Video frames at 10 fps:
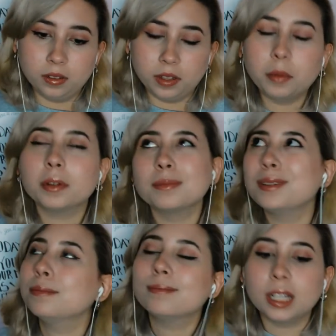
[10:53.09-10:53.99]
They were,
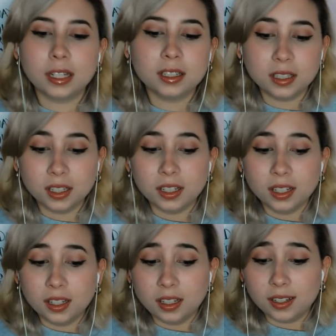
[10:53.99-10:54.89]
well,
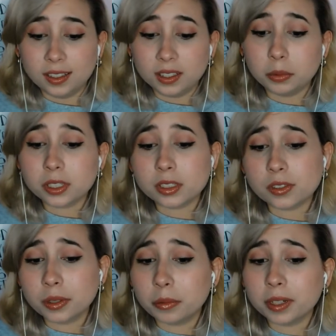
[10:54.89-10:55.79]
they were just
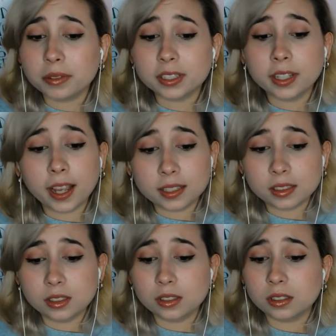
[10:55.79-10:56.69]
doing whatever they had to
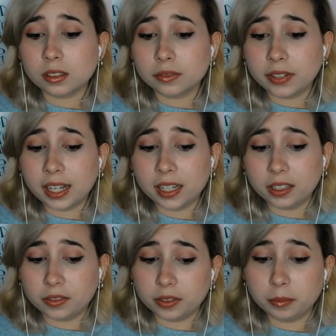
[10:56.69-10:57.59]
do to
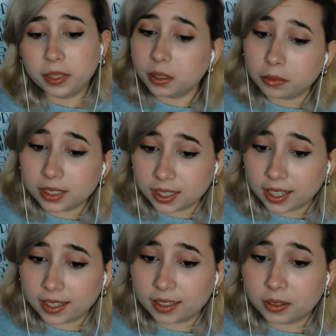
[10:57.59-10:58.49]
survive, and being with
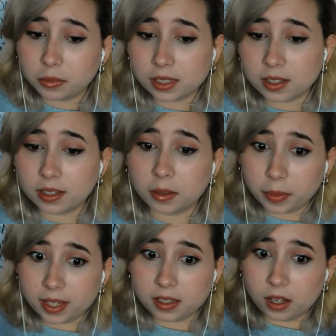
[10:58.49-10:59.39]
Negan was like the
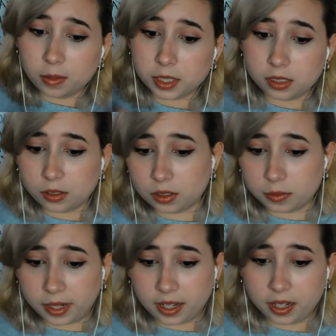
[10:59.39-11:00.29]
best option to
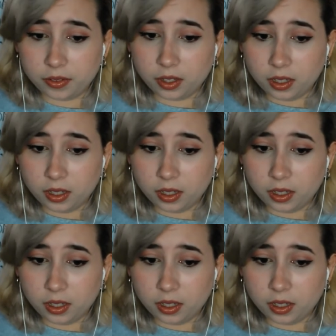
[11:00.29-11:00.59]
survive.